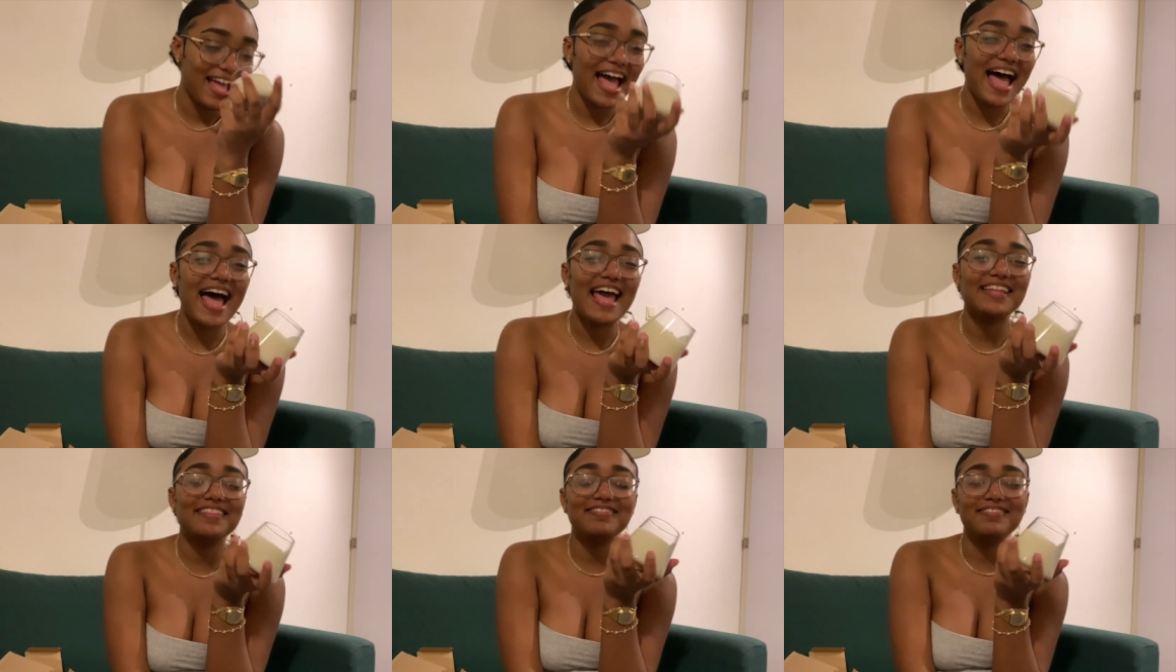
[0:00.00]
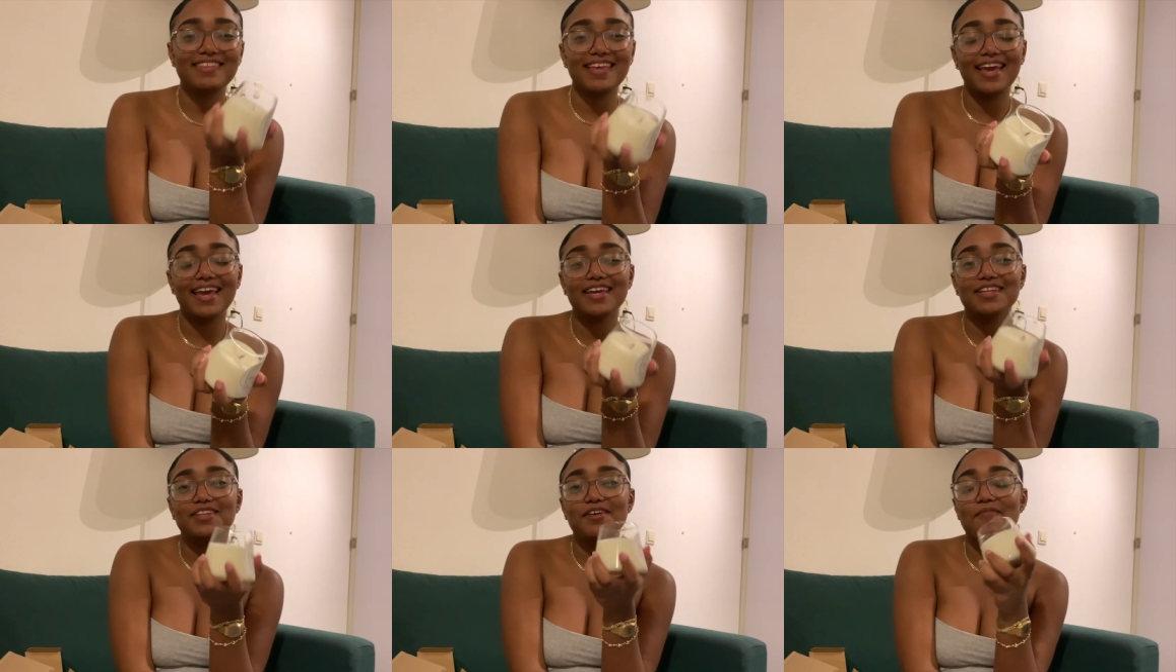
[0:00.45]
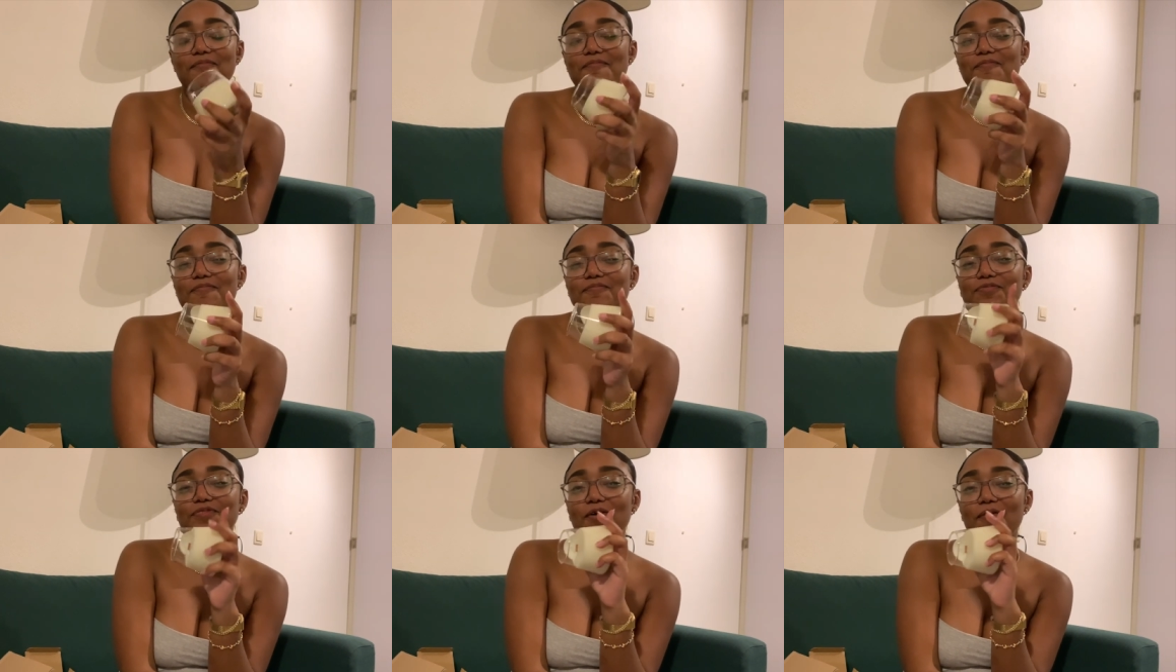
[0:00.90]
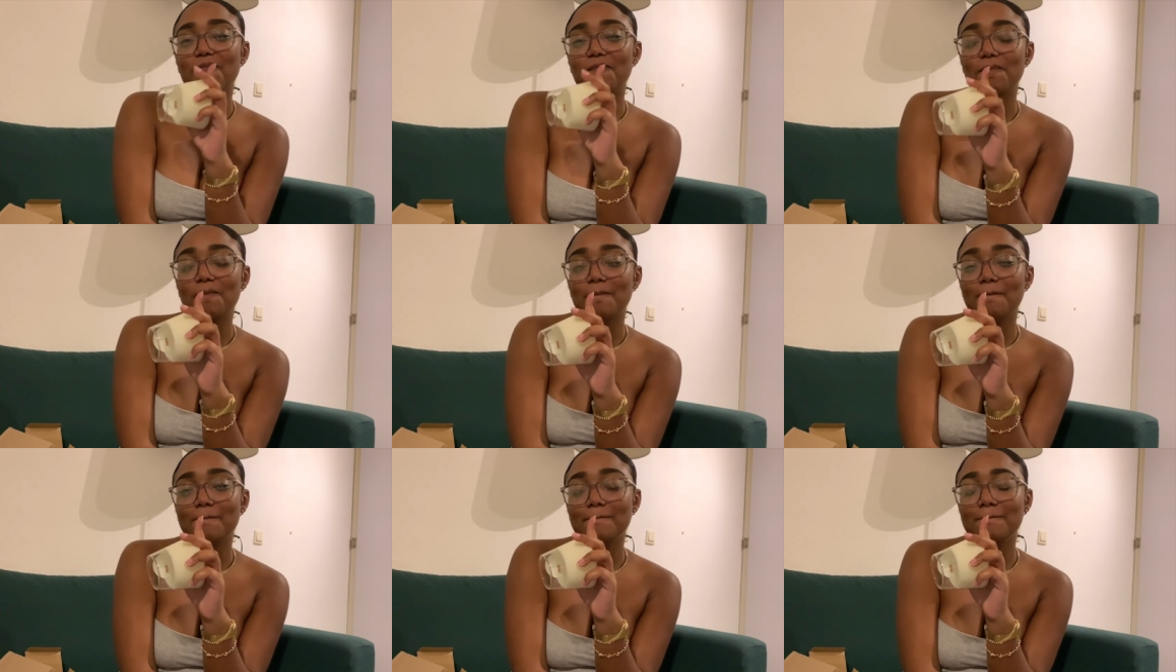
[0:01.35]
I think the the
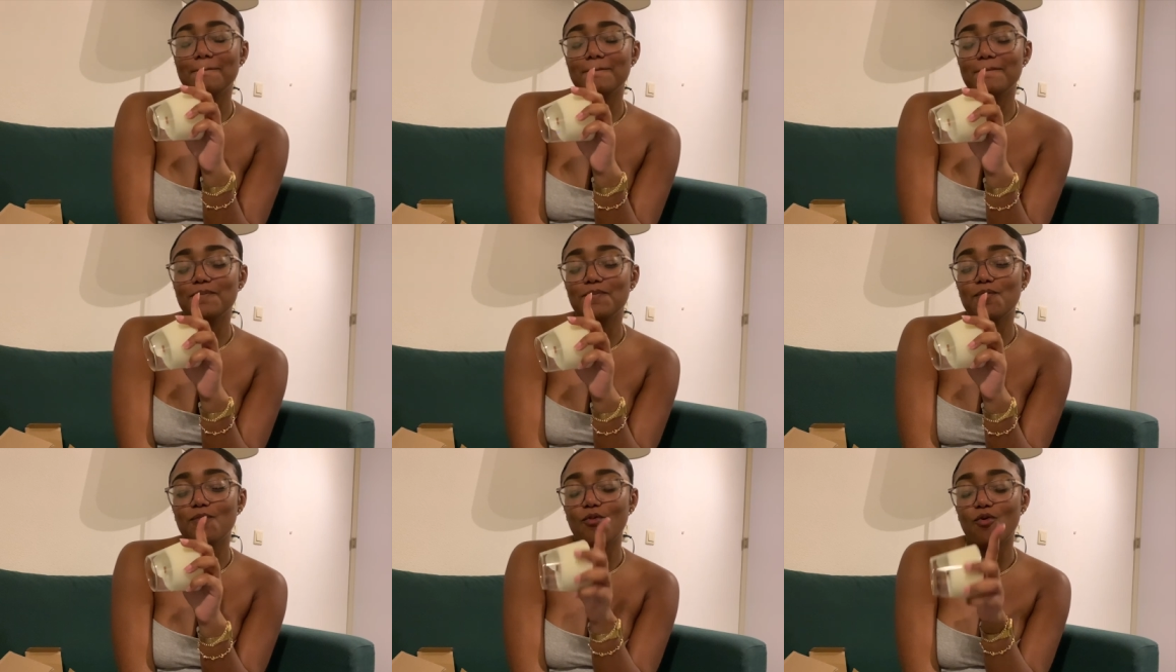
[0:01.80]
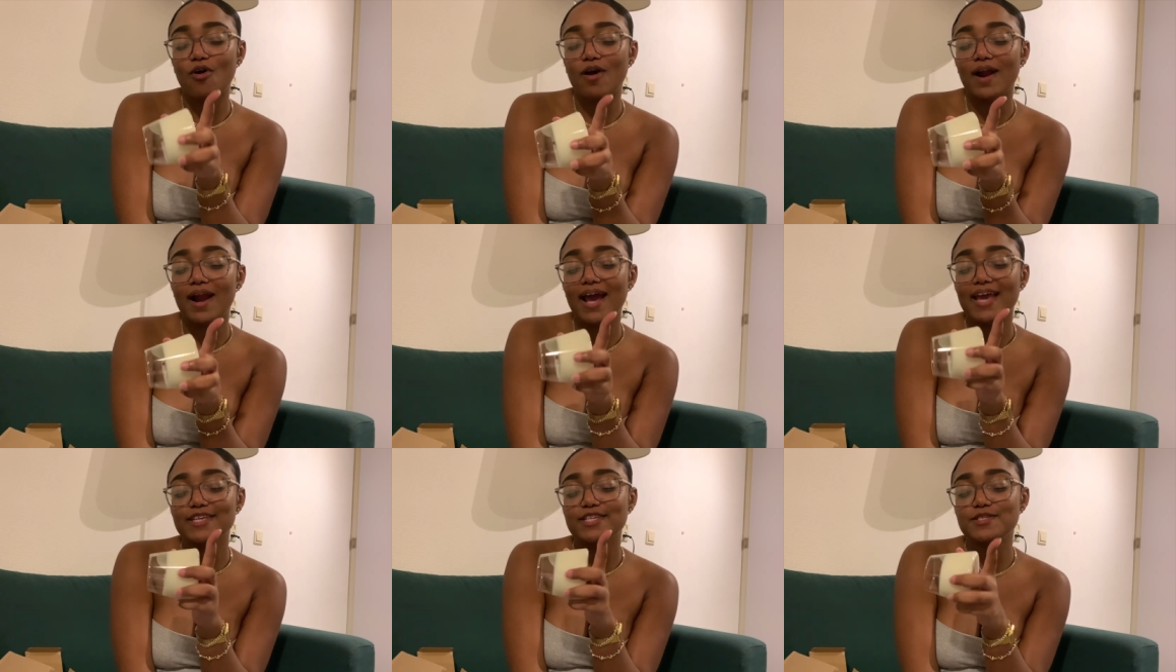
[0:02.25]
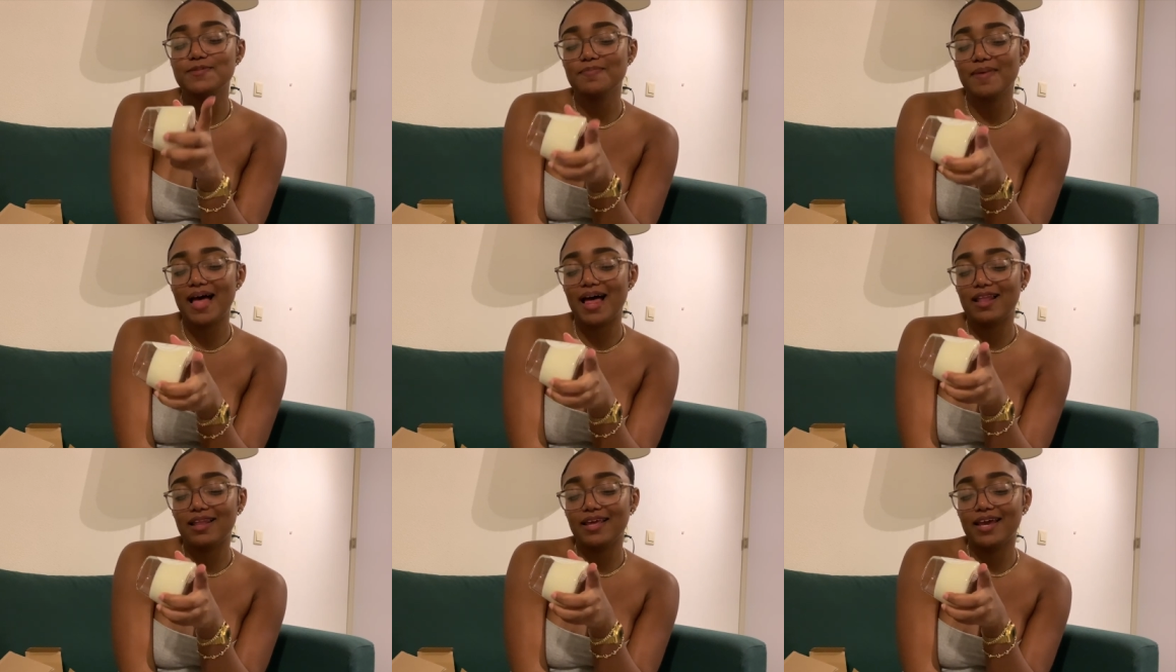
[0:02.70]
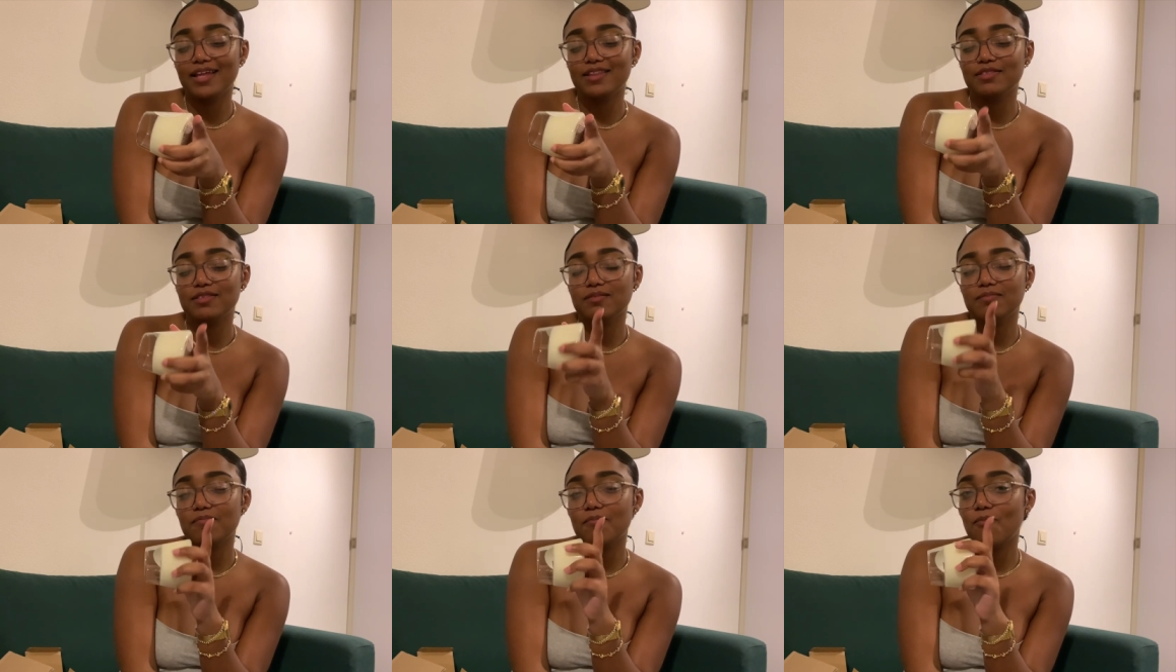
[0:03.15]
more I smell
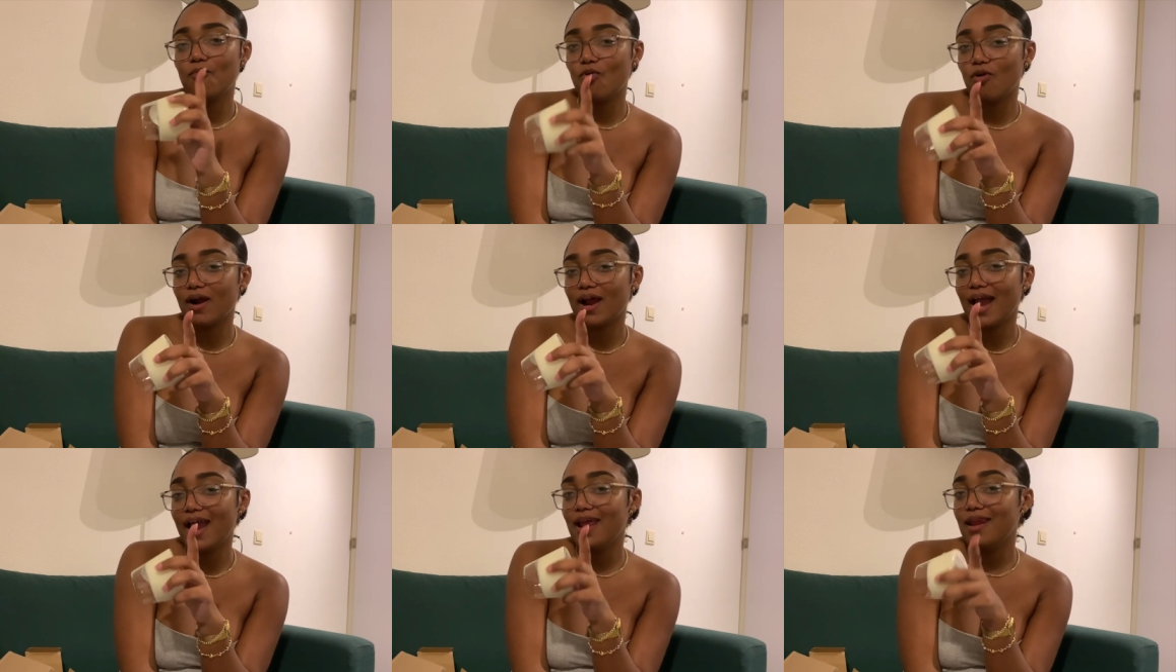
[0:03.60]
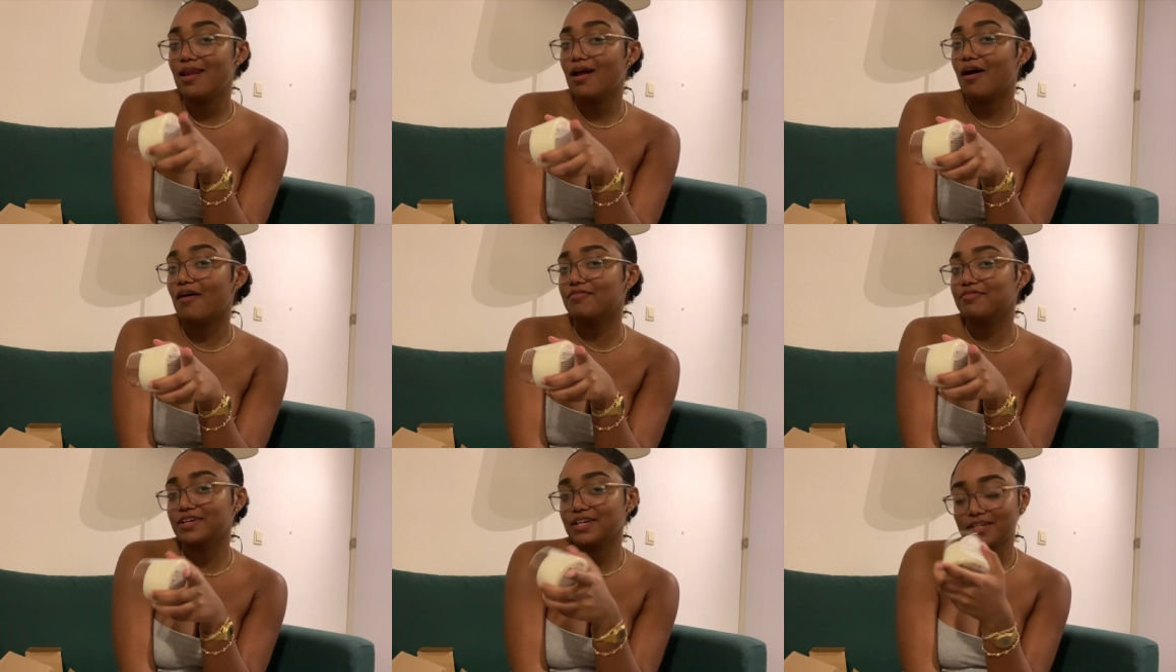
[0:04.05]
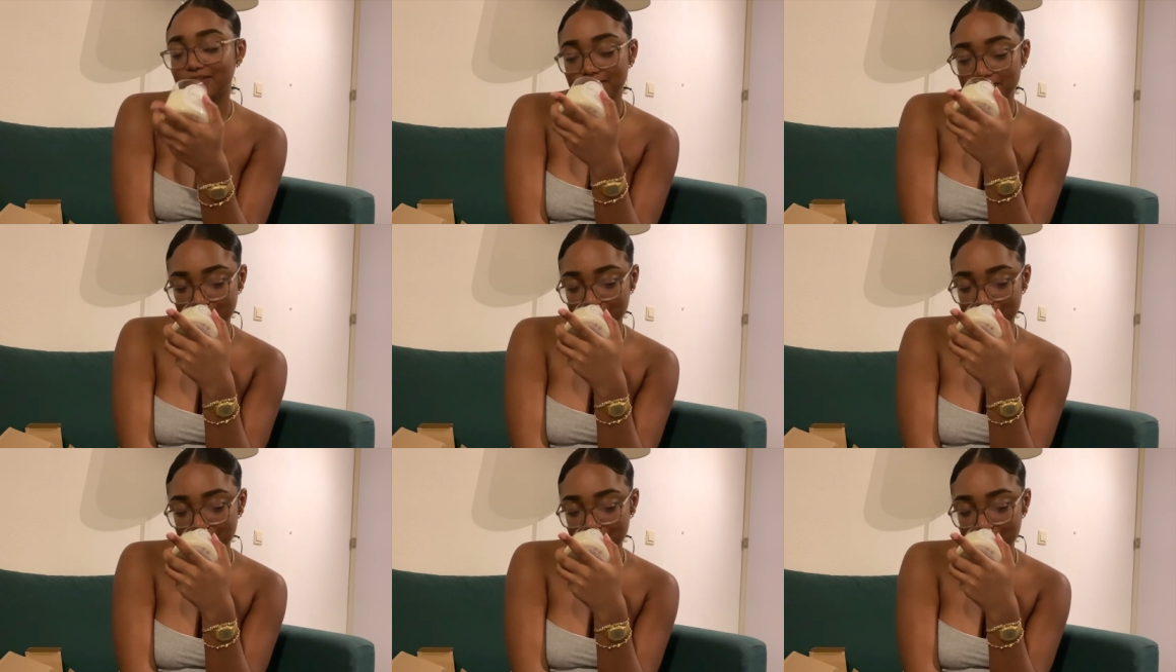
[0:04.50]
it, the more I love it.